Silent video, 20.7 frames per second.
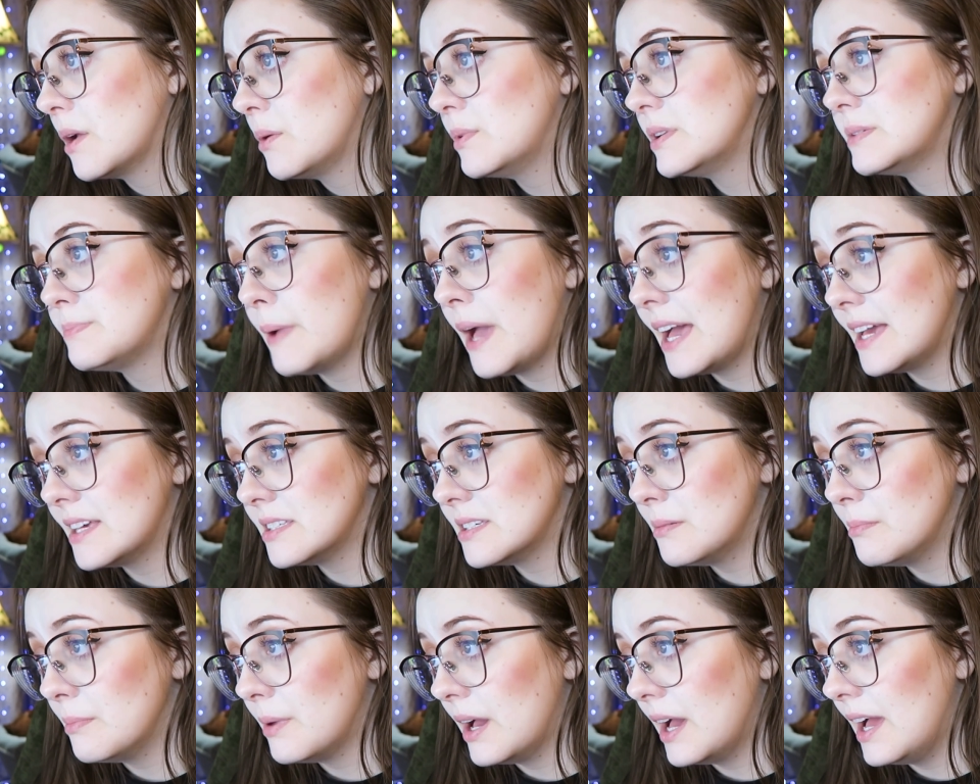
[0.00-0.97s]
was
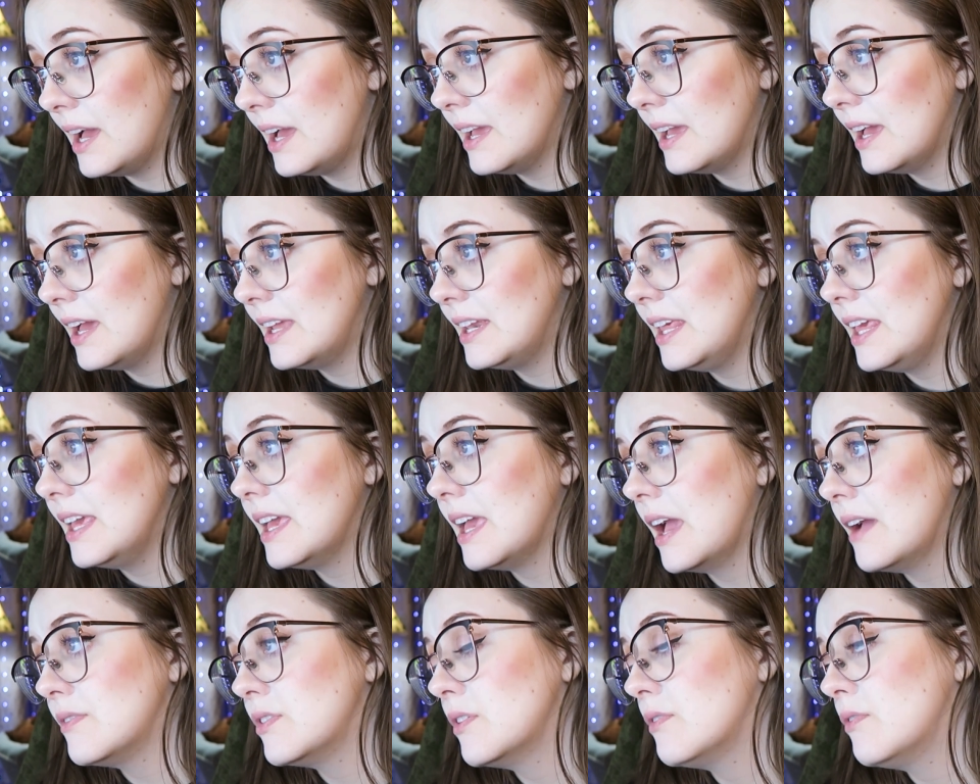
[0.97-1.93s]
passing by, and he
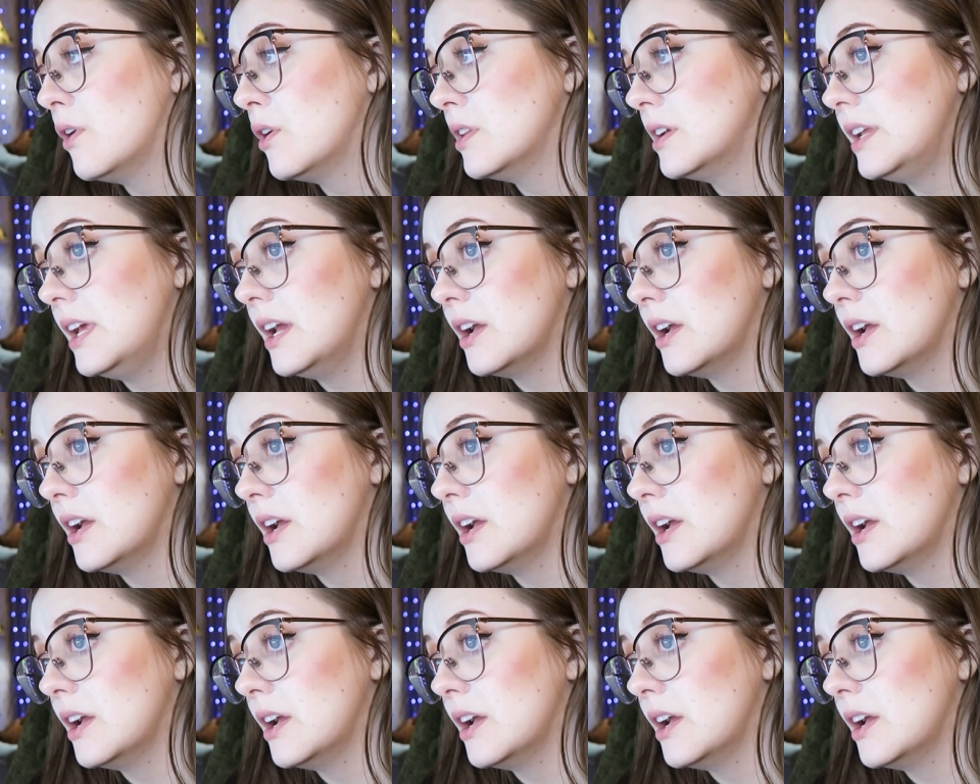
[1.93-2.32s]
gave the fallen